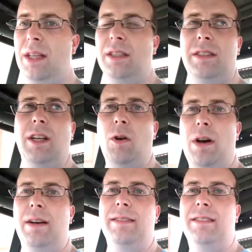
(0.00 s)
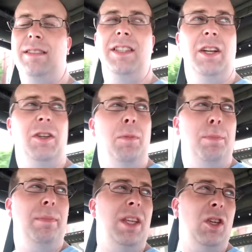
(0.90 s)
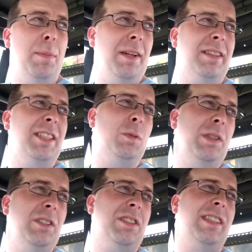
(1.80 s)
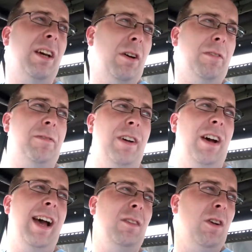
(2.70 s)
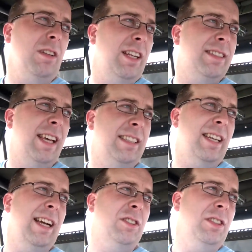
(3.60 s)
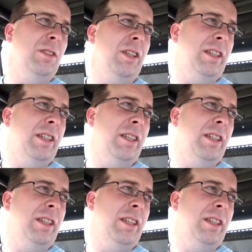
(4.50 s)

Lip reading: So you built this one yourself. How long did it take to actually do the